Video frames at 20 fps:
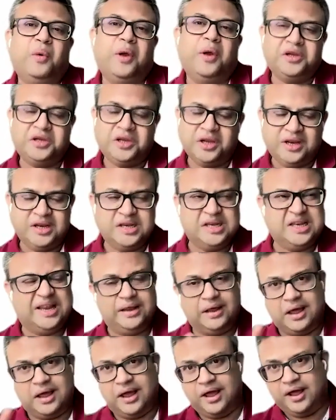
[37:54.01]
Question is,
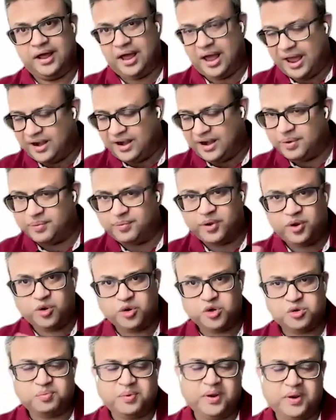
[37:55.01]
I remember
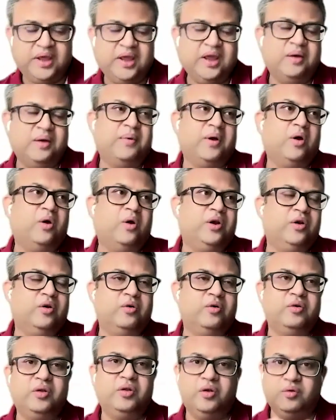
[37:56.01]
you speaking about,
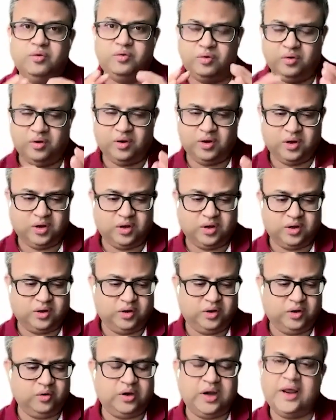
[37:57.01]
you
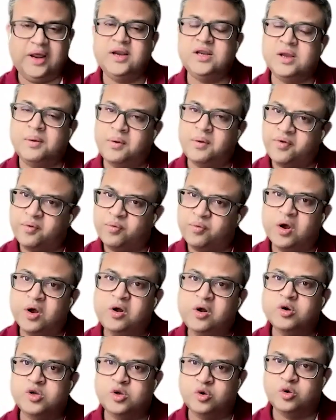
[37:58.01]
taking some of your
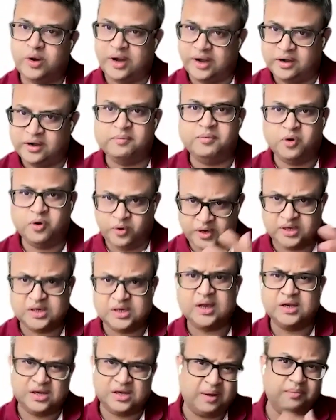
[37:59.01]
workload to
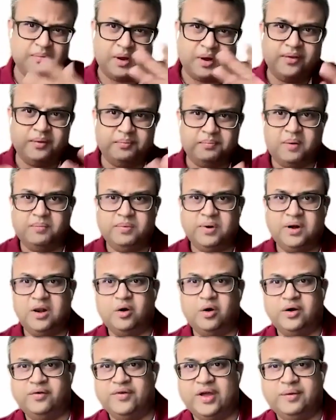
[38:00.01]
AWS and some other
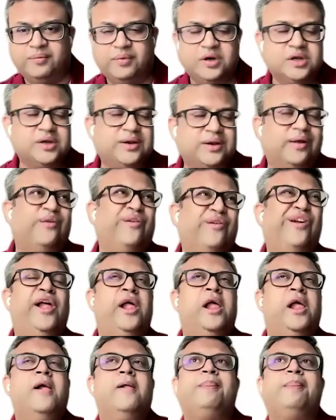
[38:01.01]
public cloud environment as well.
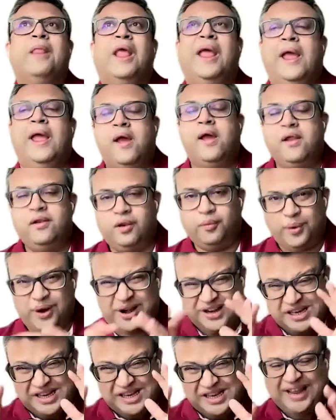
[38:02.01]
So,
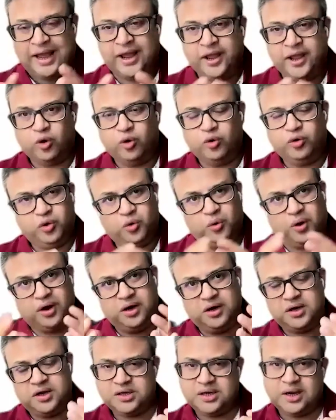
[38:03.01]
but as a CIO, you
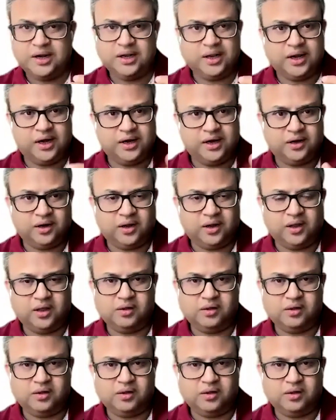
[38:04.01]
understand that